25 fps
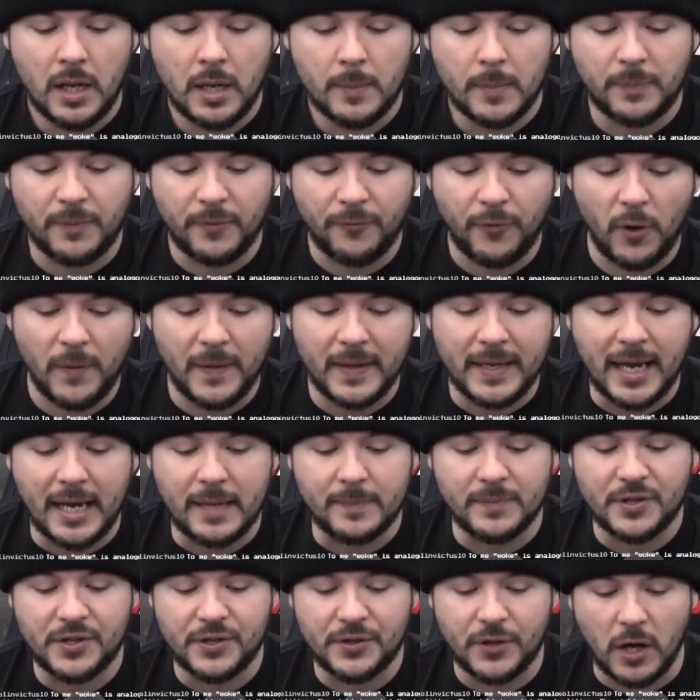But before the
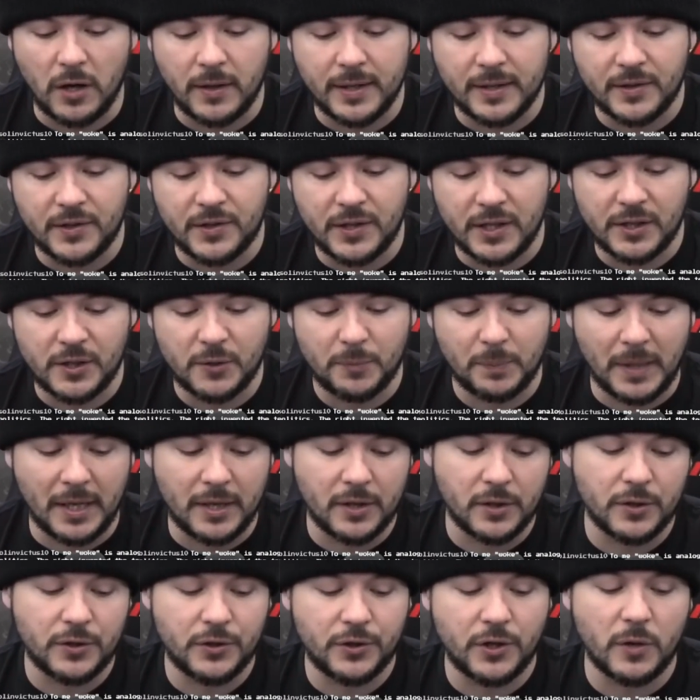game started, 6
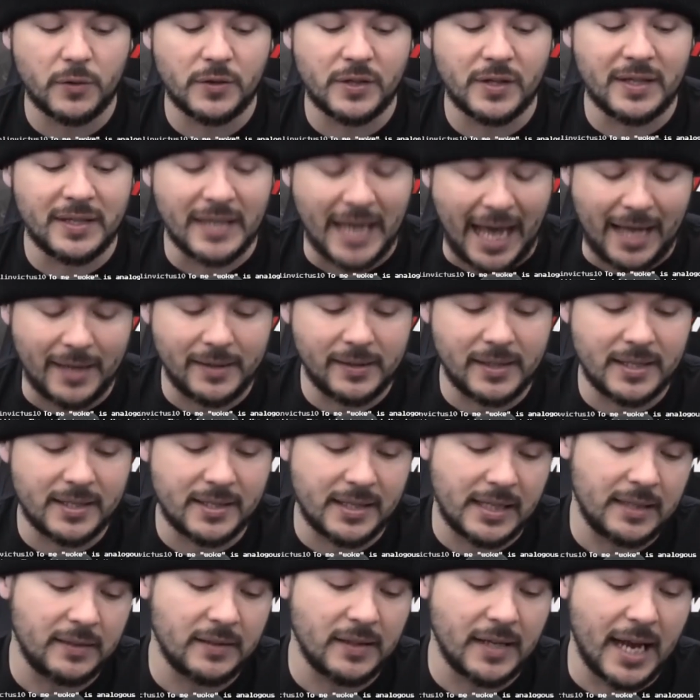players chose not to
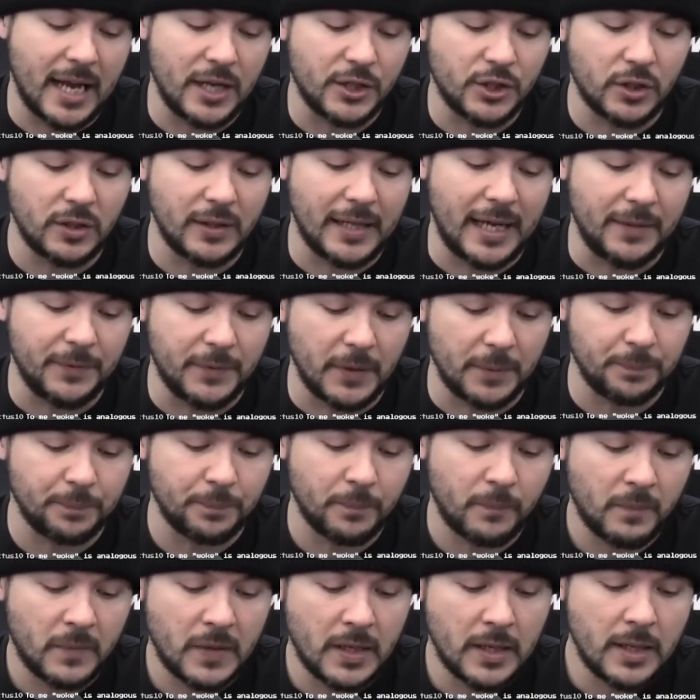sing the national anthem.
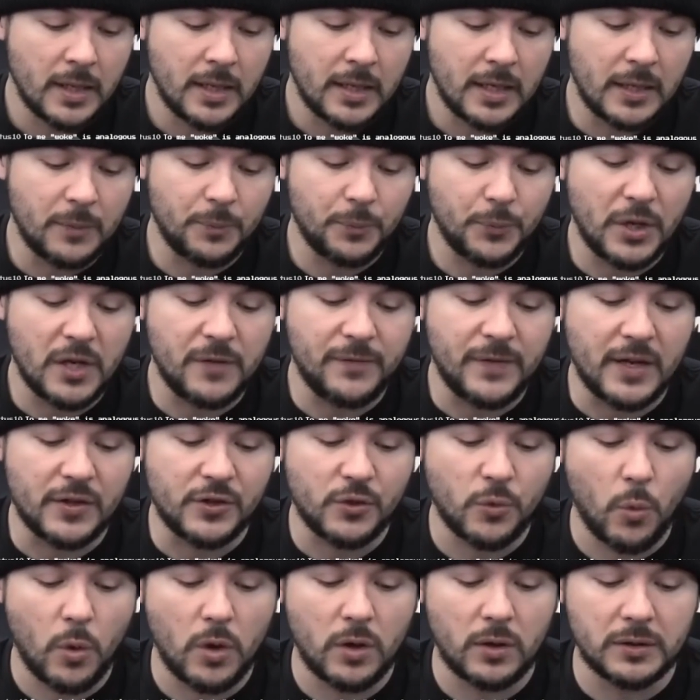In
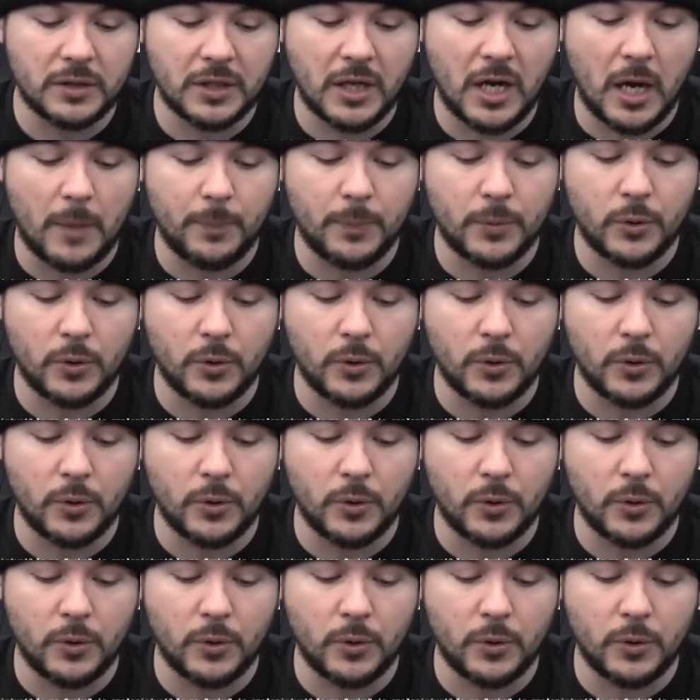previous World Cup,